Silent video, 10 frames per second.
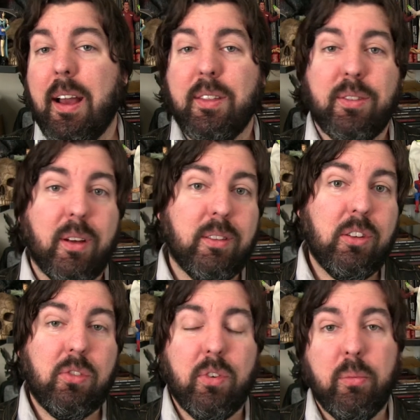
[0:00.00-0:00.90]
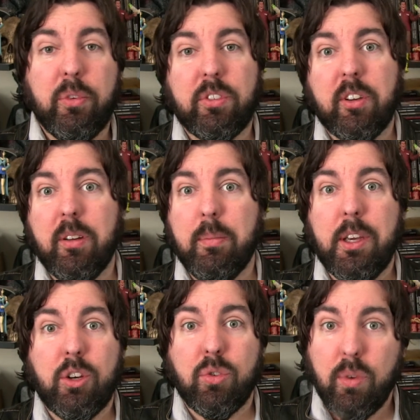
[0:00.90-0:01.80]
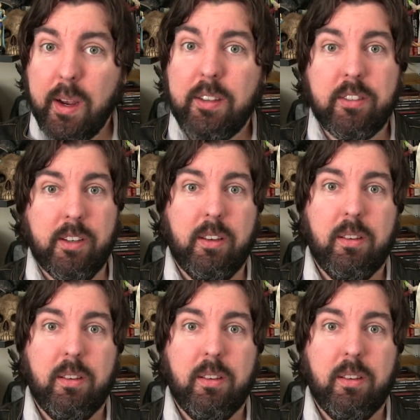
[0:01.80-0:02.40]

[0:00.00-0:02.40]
I thought this film was going to be crazy,